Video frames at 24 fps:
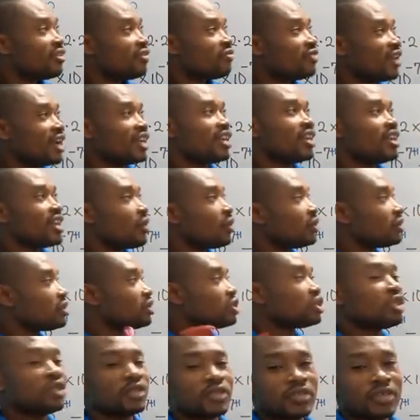Finally, I want to
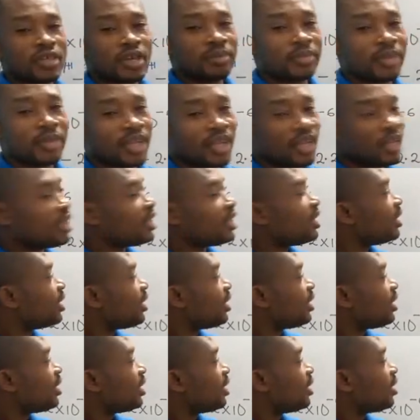show you something.
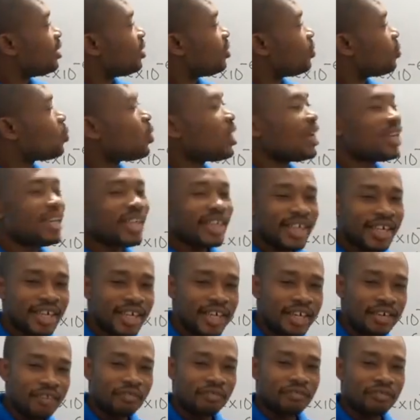What
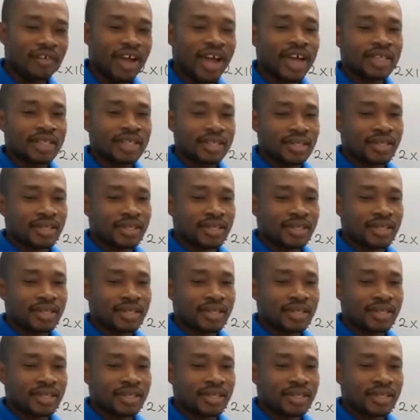if I